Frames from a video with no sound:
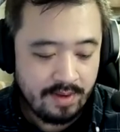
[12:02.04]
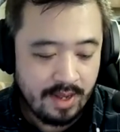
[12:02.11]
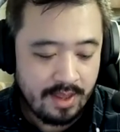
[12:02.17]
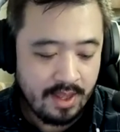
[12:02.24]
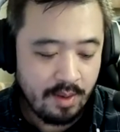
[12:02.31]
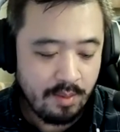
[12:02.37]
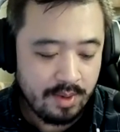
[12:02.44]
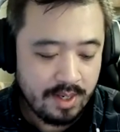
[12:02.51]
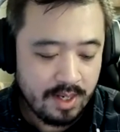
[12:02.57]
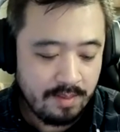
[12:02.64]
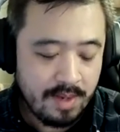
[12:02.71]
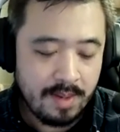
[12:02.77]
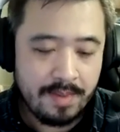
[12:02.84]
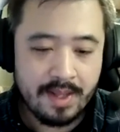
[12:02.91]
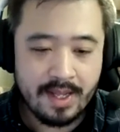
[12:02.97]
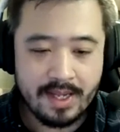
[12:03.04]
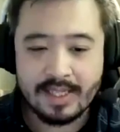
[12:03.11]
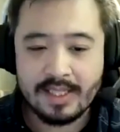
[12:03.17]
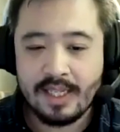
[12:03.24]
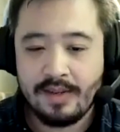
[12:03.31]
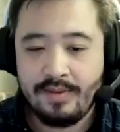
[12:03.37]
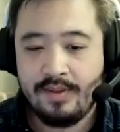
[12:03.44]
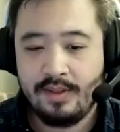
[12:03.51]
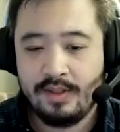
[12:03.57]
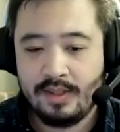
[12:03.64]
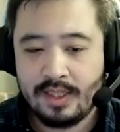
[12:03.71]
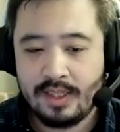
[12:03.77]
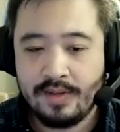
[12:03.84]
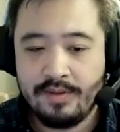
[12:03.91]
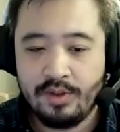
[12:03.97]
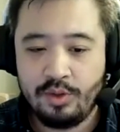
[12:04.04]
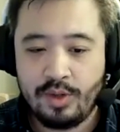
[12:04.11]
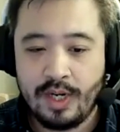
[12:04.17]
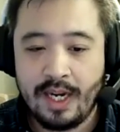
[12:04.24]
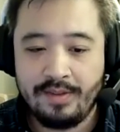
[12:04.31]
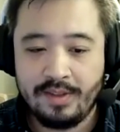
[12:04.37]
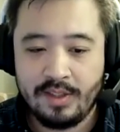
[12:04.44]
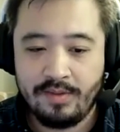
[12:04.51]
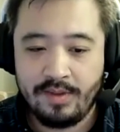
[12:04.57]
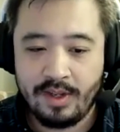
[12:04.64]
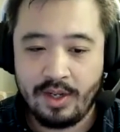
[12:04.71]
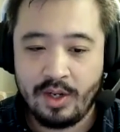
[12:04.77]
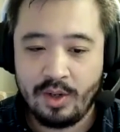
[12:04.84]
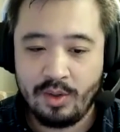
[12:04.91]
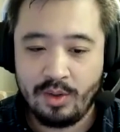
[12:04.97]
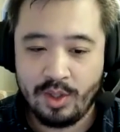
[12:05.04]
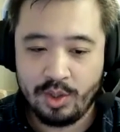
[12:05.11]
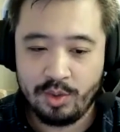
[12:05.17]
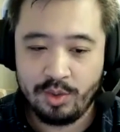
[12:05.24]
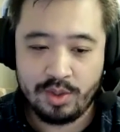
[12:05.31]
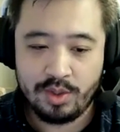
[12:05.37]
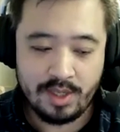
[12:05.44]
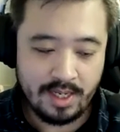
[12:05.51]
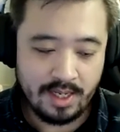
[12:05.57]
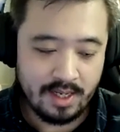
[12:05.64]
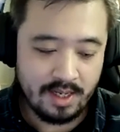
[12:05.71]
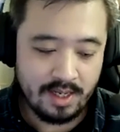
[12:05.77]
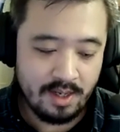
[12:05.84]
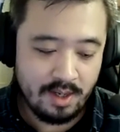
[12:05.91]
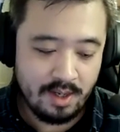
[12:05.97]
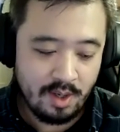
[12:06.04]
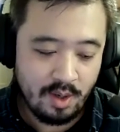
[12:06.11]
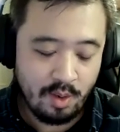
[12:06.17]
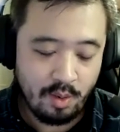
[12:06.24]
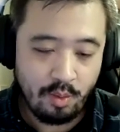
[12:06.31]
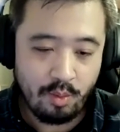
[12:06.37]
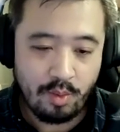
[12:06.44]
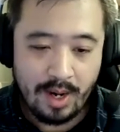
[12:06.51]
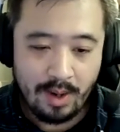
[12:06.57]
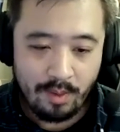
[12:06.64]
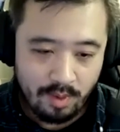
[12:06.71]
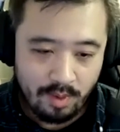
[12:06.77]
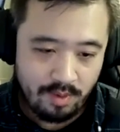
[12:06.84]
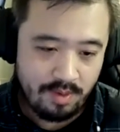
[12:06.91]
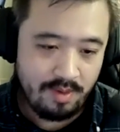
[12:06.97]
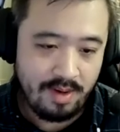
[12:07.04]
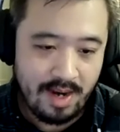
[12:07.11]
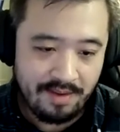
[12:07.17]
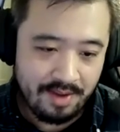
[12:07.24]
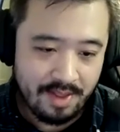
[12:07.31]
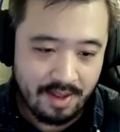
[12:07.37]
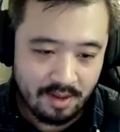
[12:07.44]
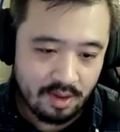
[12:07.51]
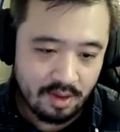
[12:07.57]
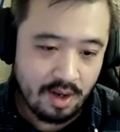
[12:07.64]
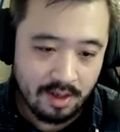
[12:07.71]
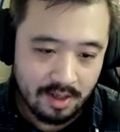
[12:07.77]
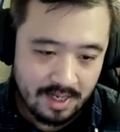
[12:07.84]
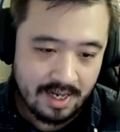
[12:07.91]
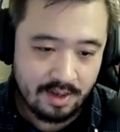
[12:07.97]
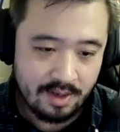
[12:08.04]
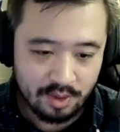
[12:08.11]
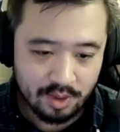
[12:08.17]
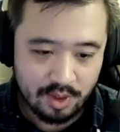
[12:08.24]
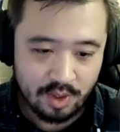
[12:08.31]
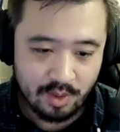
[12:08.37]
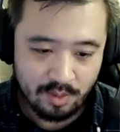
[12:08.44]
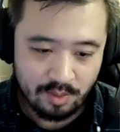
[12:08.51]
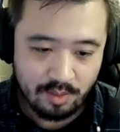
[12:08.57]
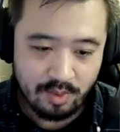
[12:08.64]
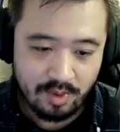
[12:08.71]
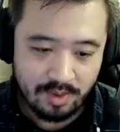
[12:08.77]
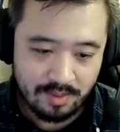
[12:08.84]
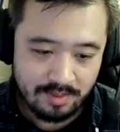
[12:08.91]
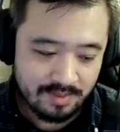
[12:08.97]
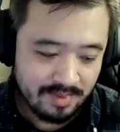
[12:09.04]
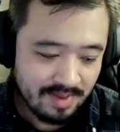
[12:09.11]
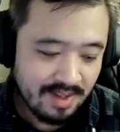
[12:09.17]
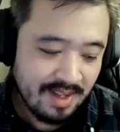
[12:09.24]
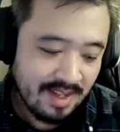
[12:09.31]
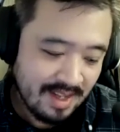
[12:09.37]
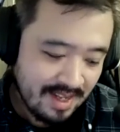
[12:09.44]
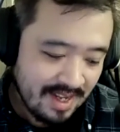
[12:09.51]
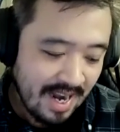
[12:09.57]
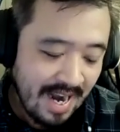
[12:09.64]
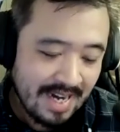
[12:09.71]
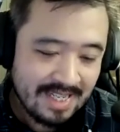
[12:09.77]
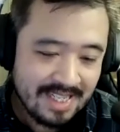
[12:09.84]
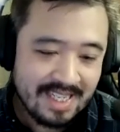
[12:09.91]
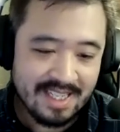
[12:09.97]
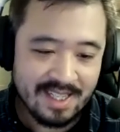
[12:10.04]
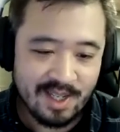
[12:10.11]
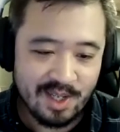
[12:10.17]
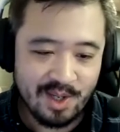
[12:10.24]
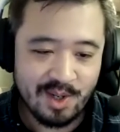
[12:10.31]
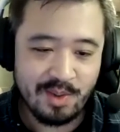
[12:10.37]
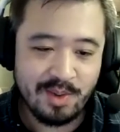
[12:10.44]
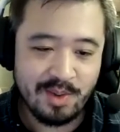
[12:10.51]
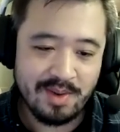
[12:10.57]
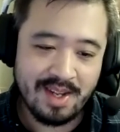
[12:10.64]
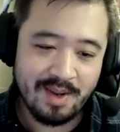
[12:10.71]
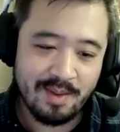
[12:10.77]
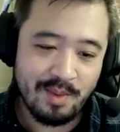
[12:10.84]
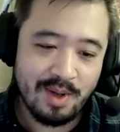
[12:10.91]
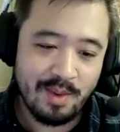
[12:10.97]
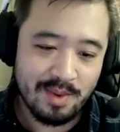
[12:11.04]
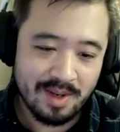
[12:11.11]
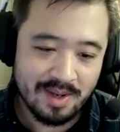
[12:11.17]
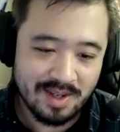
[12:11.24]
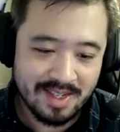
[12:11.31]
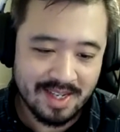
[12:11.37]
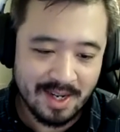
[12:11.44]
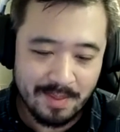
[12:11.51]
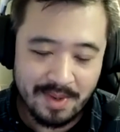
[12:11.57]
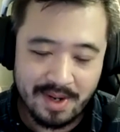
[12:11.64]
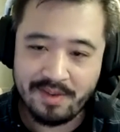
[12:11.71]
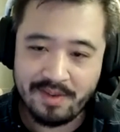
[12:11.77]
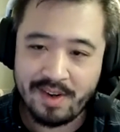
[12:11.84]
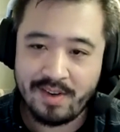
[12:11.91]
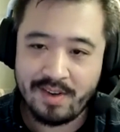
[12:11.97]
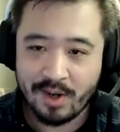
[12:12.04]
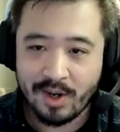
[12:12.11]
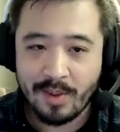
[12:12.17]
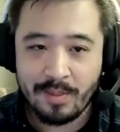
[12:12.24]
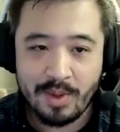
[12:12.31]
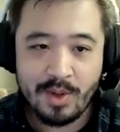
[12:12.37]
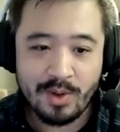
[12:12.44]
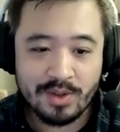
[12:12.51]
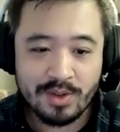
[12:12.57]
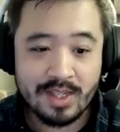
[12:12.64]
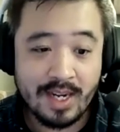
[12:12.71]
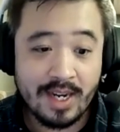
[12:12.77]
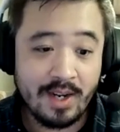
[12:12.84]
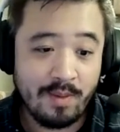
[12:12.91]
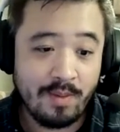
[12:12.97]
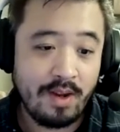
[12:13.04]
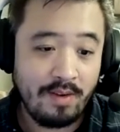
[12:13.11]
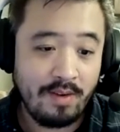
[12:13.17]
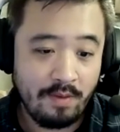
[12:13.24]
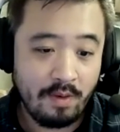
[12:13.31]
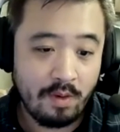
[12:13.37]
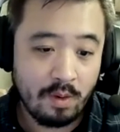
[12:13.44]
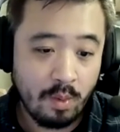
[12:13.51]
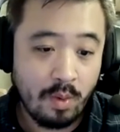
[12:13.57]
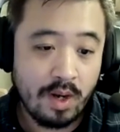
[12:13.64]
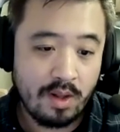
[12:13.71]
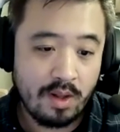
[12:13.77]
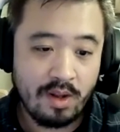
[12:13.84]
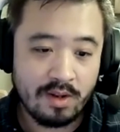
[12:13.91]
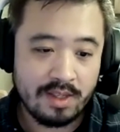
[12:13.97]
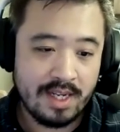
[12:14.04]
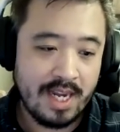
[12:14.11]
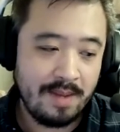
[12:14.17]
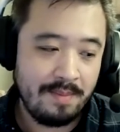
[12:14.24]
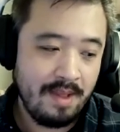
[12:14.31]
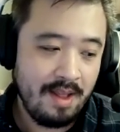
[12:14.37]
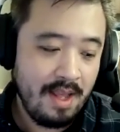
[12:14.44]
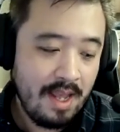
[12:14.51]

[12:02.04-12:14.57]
I think we did maybe like seven drafts of it. This was like right when everything locked down. So we ideally, we were like, well, we're going to be in front of our computers anyway for quite a long time.